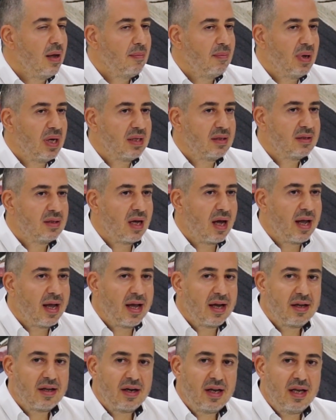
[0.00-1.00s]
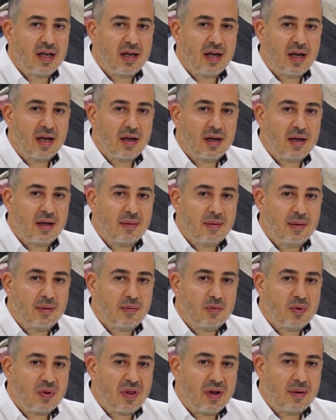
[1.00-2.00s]
But I agree
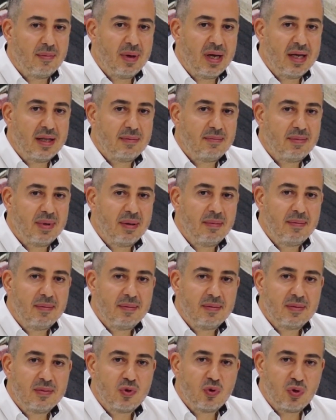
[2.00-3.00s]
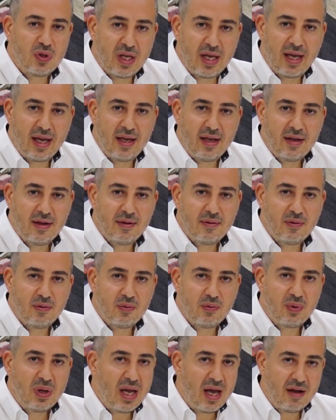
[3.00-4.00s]
with Imad, BIM today,
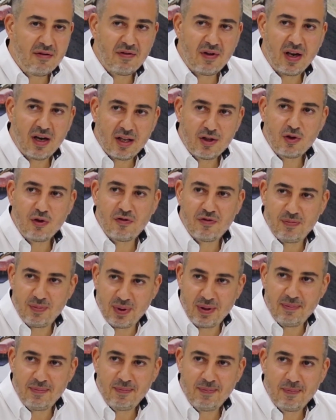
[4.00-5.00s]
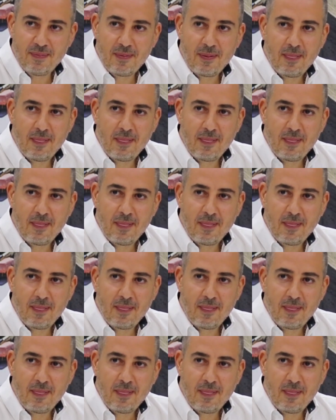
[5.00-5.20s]
we have a lot of BIM,